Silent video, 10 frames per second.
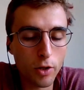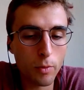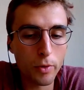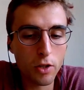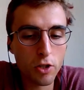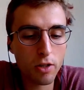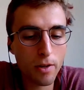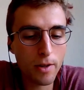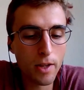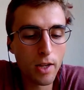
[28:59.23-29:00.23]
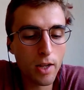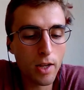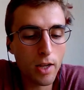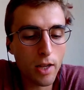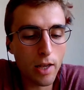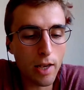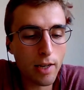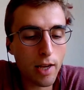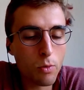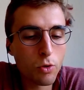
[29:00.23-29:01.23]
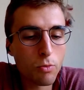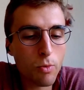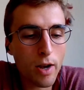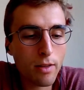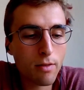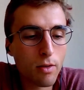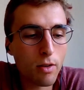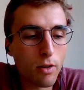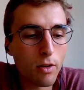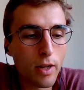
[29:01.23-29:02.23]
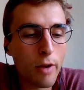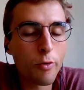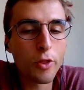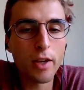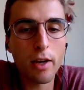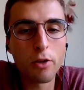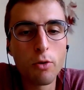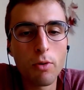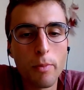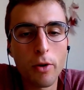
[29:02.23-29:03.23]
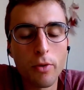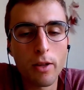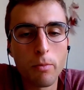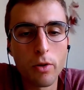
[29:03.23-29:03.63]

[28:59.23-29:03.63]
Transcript: competition, and I would write everything I knew about that